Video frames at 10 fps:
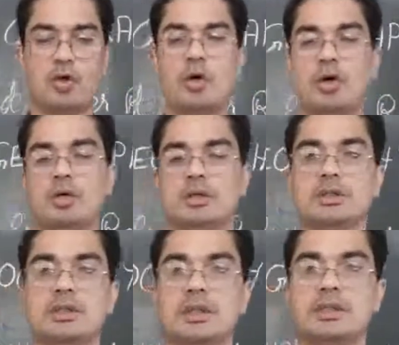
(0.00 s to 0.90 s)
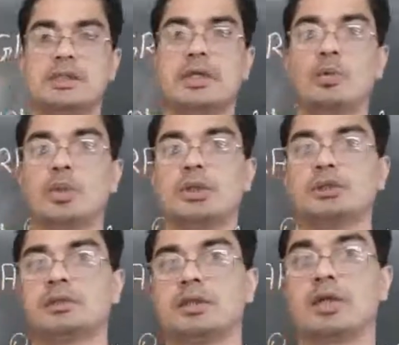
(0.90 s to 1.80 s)
gold,
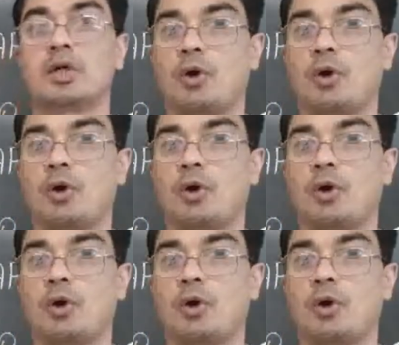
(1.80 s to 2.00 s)
silver,